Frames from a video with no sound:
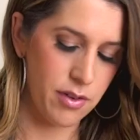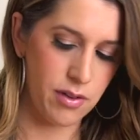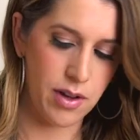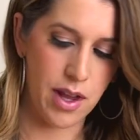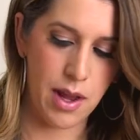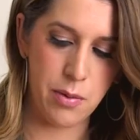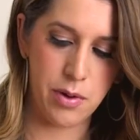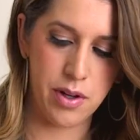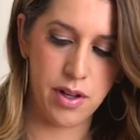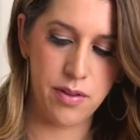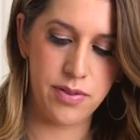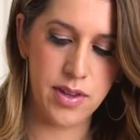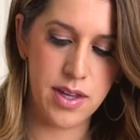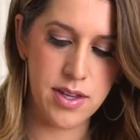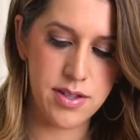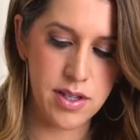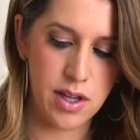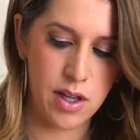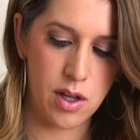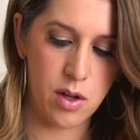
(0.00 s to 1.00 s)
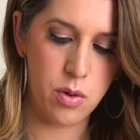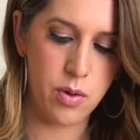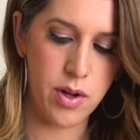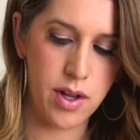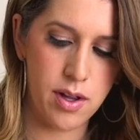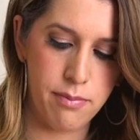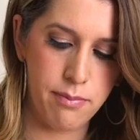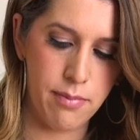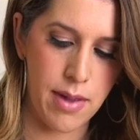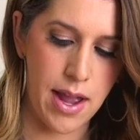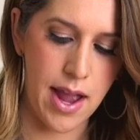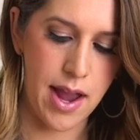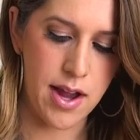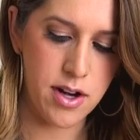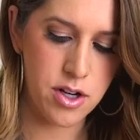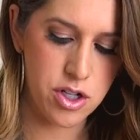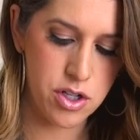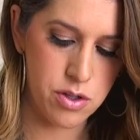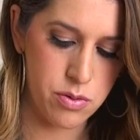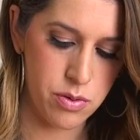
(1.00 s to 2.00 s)
Okay, we'll give these a quick
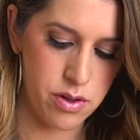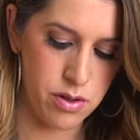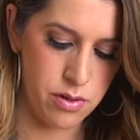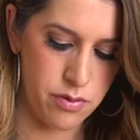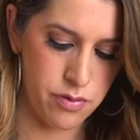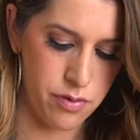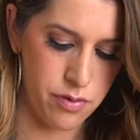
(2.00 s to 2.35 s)
mash with a